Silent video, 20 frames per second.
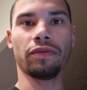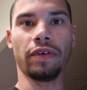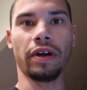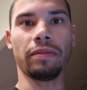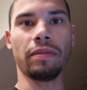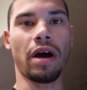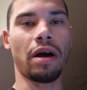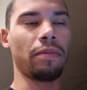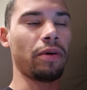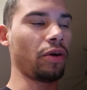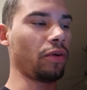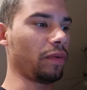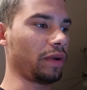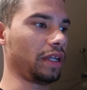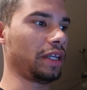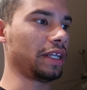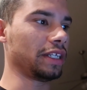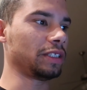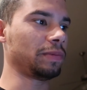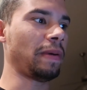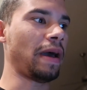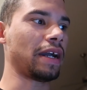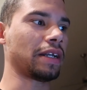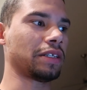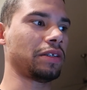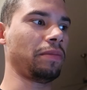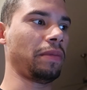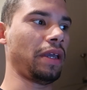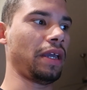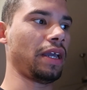Frank Mabo, when he gets
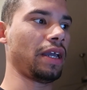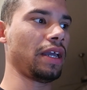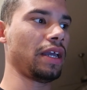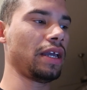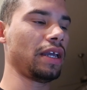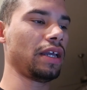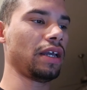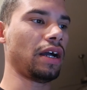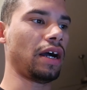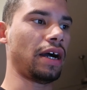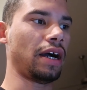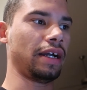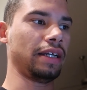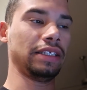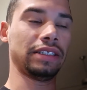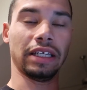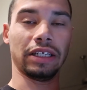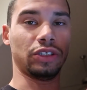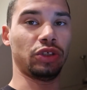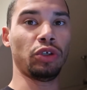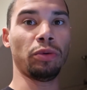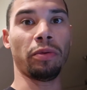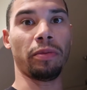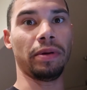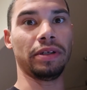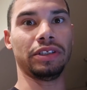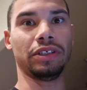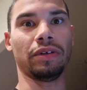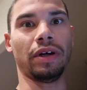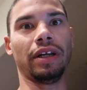back to me, he's like super
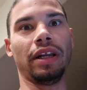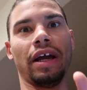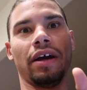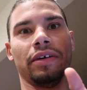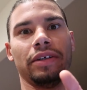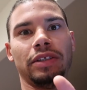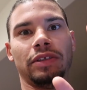busy right now.